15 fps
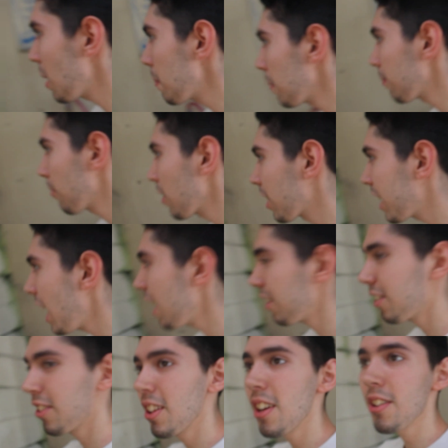people for gas
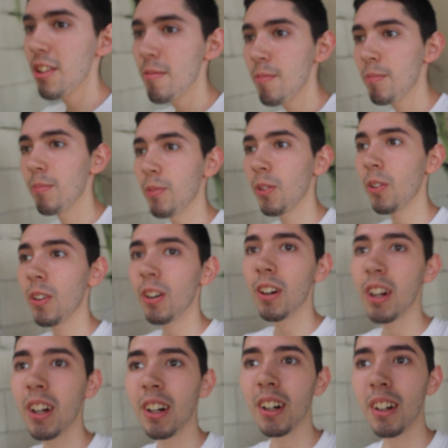station for
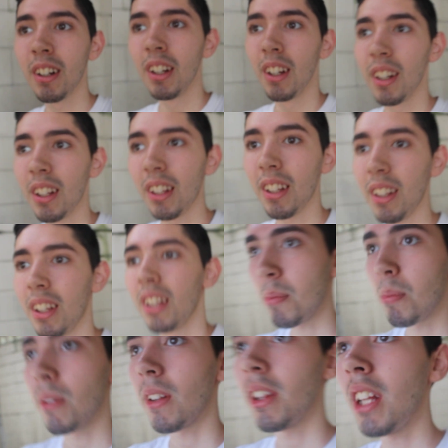uh,
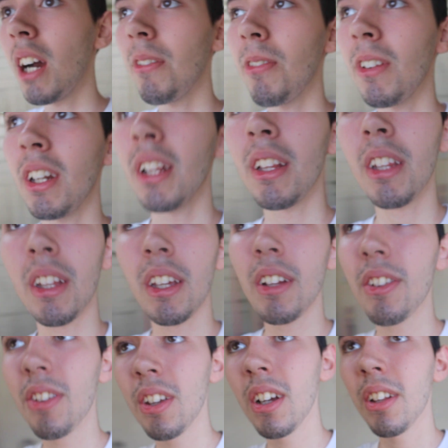not when it
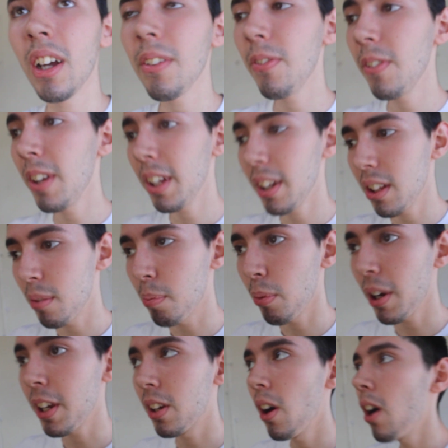gets uh, not when it gets
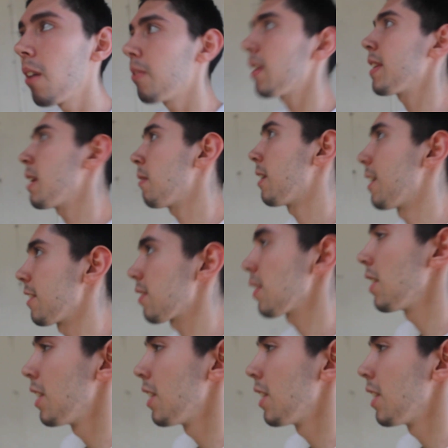break off anyways.